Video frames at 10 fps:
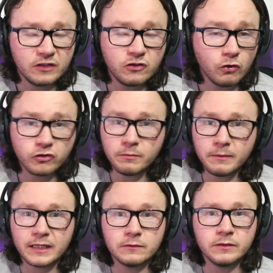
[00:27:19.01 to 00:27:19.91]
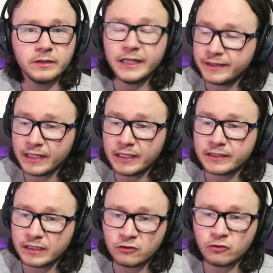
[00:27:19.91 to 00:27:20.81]
tore two out. He did.
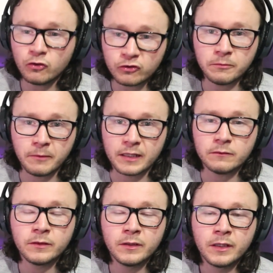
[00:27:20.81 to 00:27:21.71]
He tore two out.